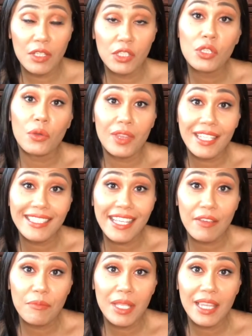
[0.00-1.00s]
So this
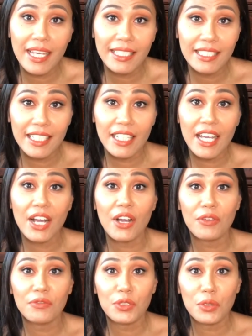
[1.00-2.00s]
gave me the idea
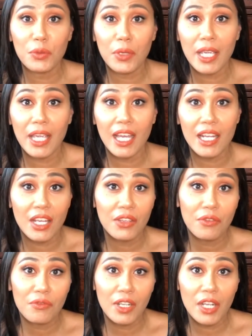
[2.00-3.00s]
of doing
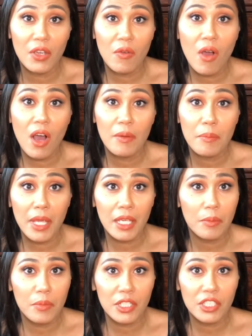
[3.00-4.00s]
another video on
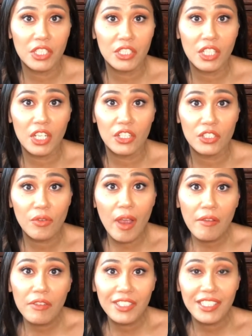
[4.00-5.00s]
makeup brushes that are
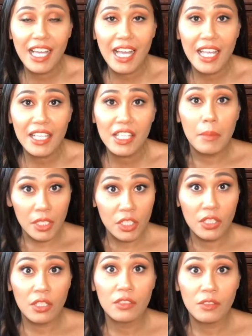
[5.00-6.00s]
travel size,
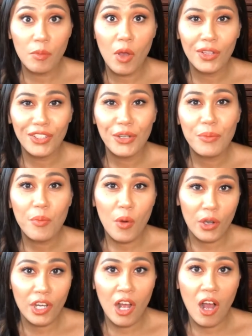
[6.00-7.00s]
much smaller,
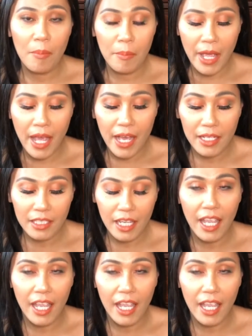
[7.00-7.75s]
more compact,